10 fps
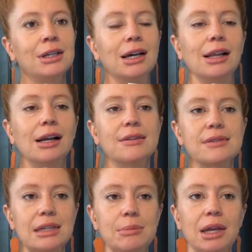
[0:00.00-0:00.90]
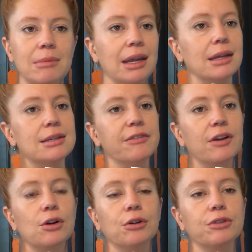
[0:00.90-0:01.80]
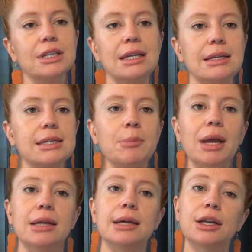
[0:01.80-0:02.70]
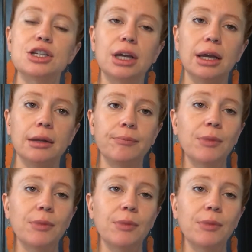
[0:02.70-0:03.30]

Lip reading: A lack of sleep can make it difficult for teens to pay attention.